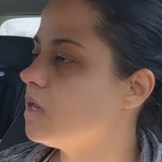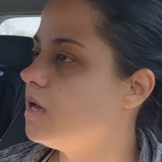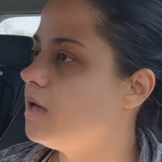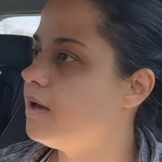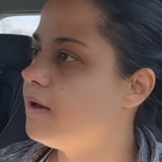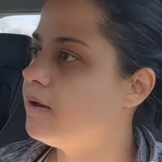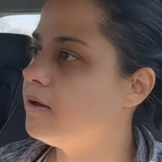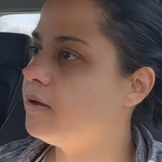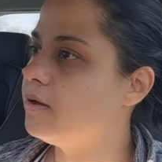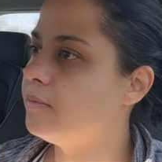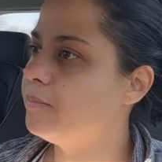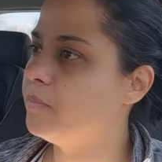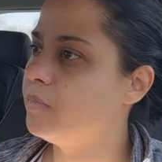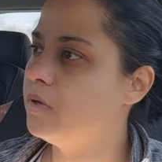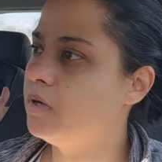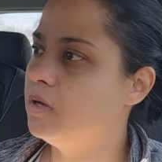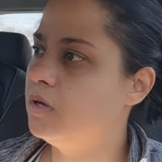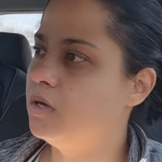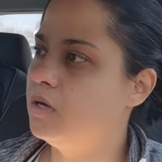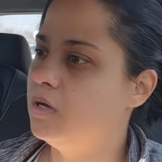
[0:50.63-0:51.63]

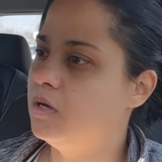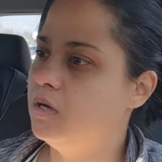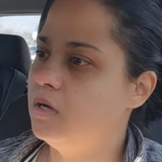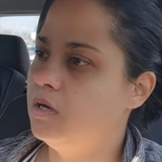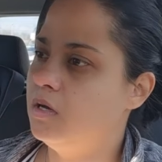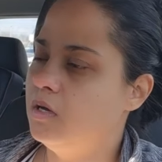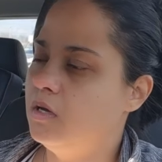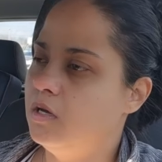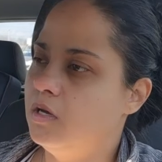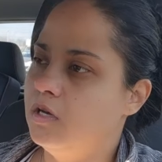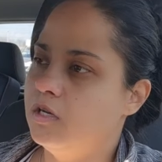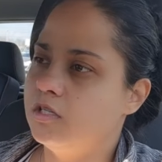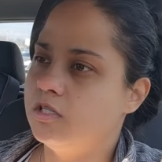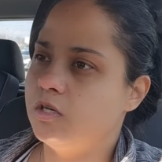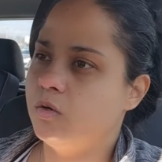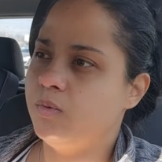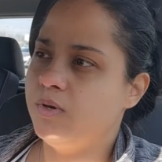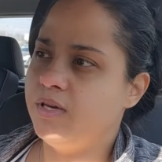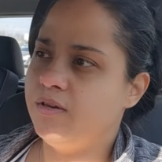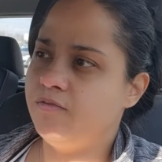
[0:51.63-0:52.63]

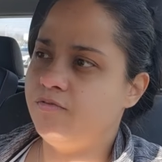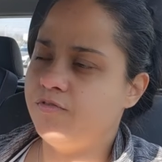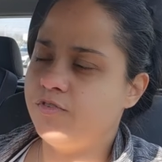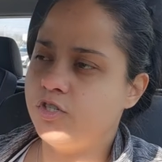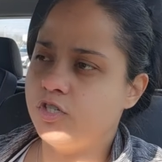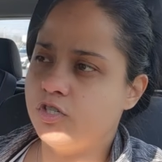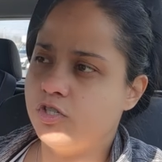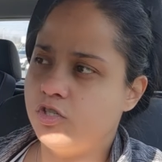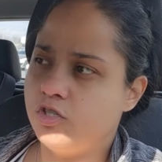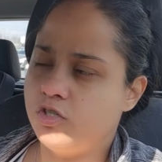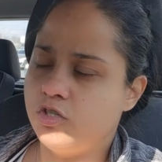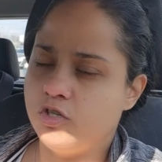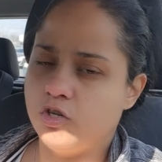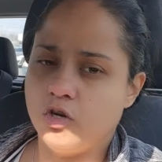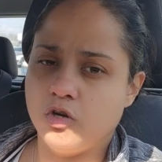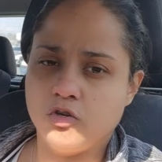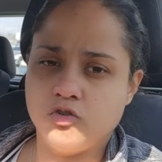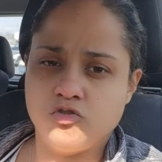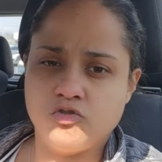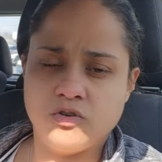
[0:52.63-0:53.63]
So we've just
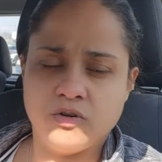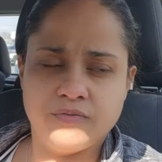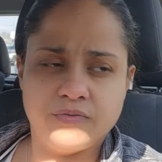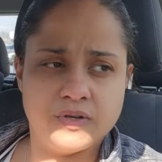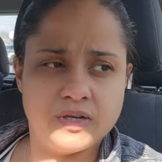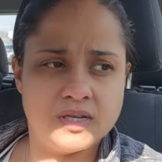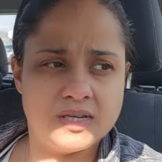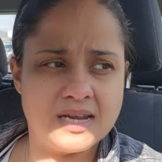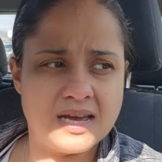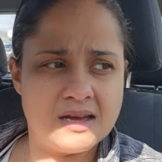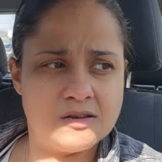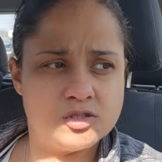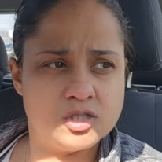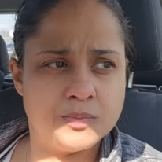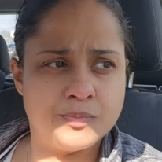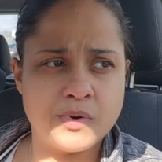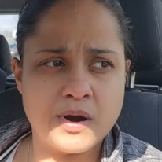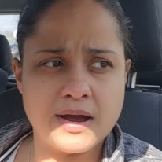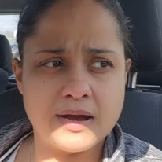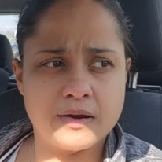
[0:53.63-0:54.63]
driven down
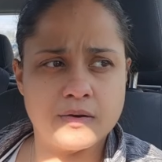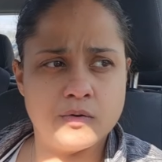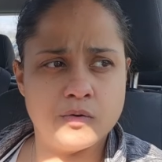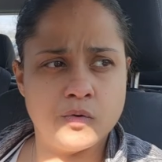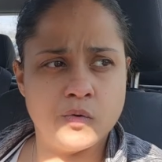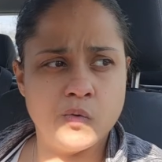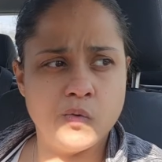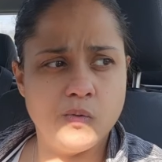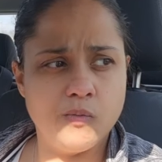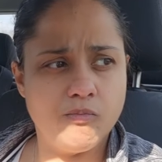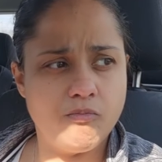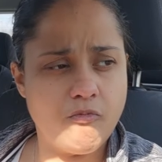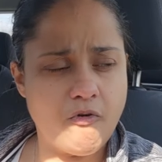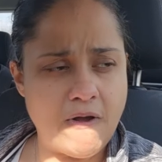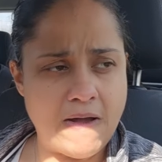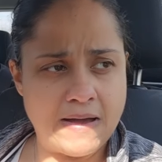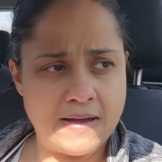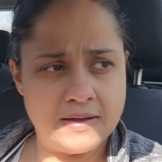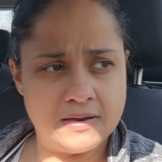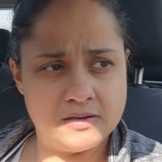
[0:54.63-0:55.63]
to Bracknell,
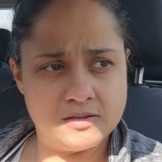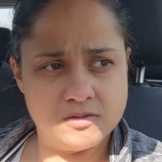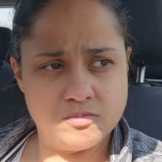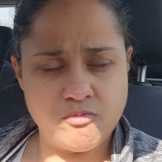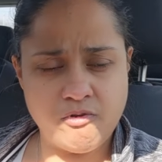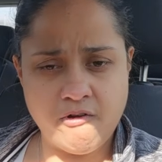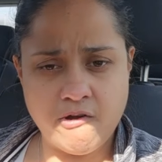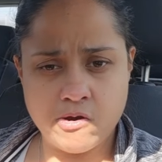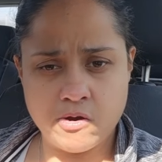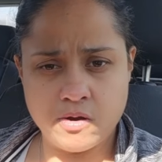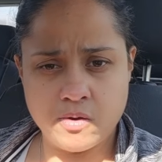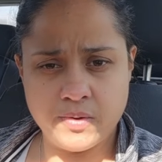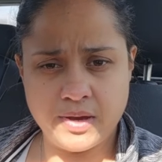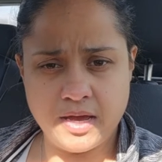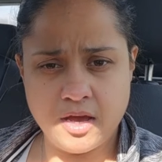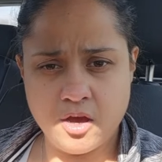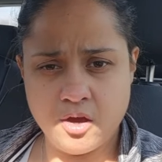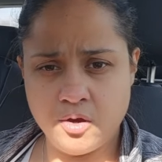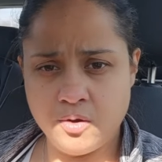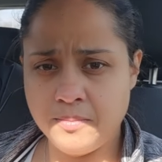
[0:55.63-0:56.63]
and we are on our
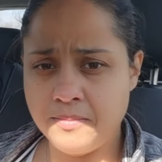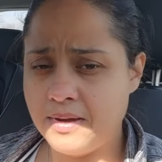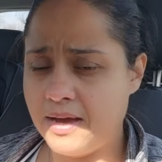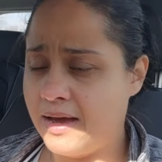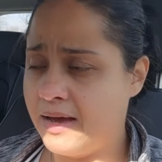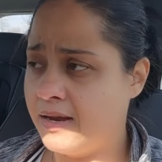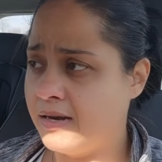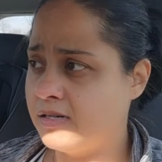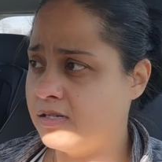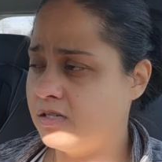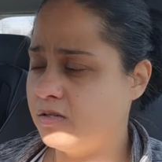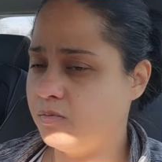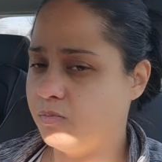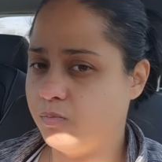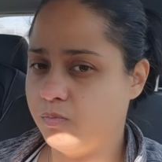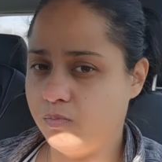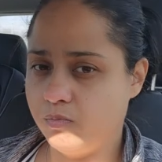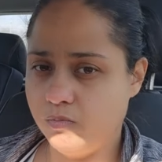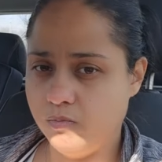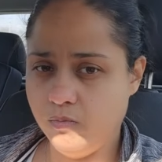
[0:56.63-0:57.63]
way home, and
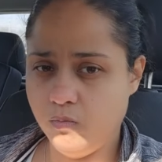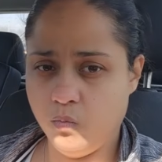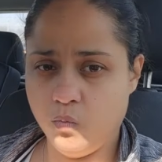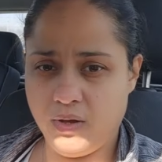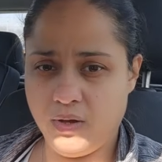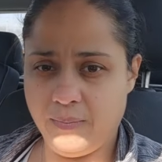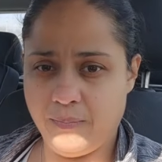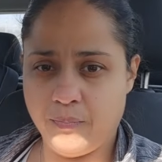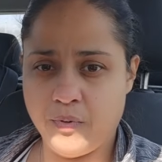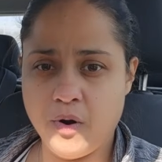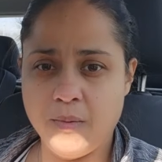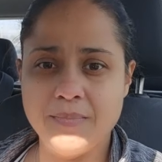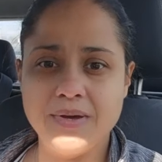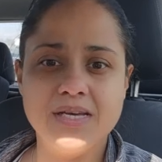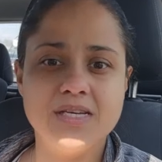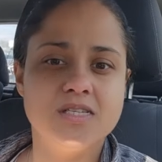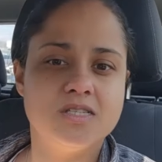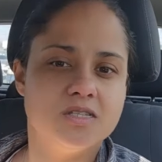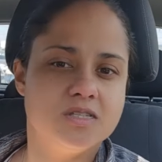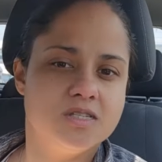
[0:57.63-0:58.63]
we
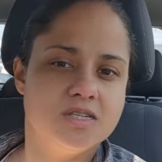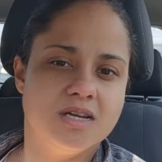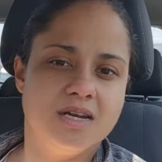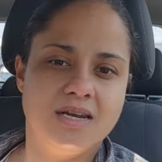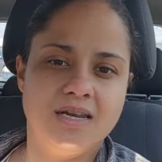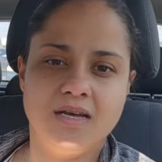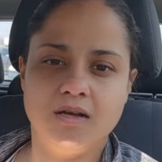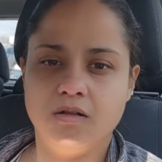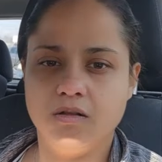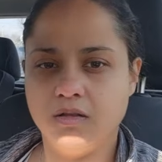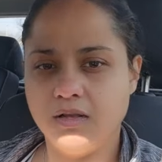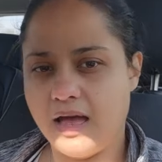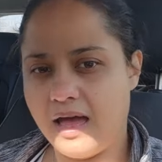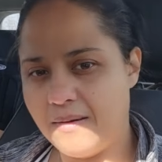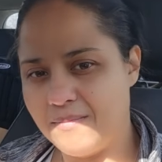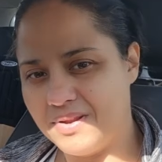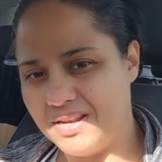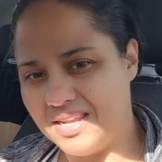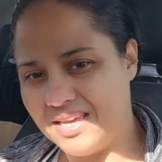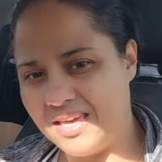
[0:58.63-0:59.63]
promised little
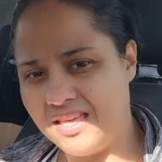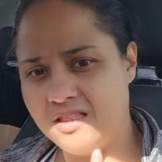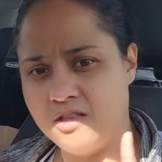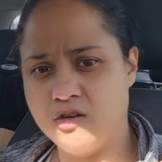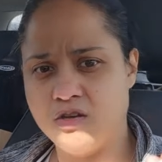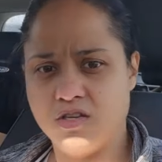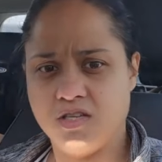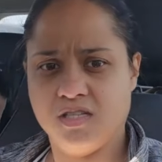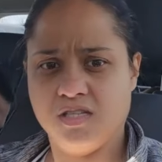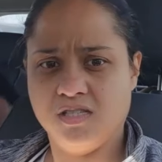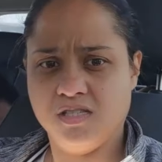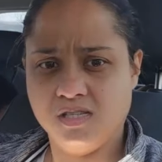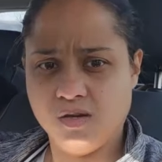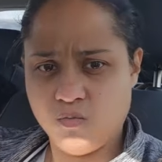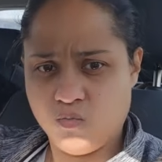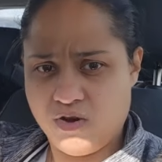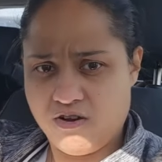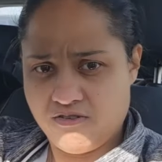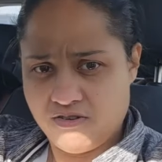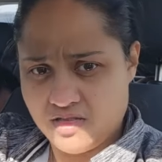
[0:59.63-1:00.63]
Emily, that is
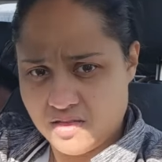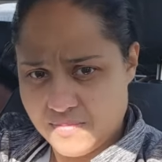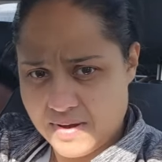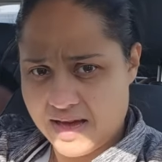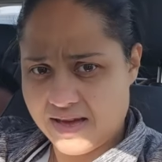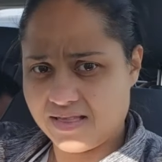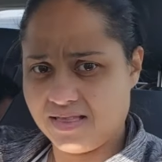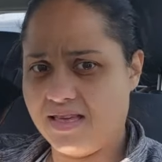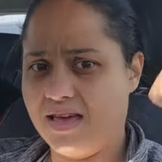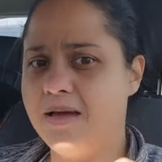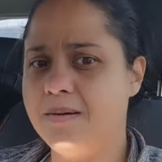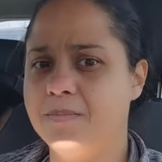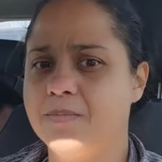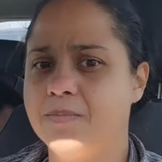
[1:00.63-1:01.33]
somewhere at the back there.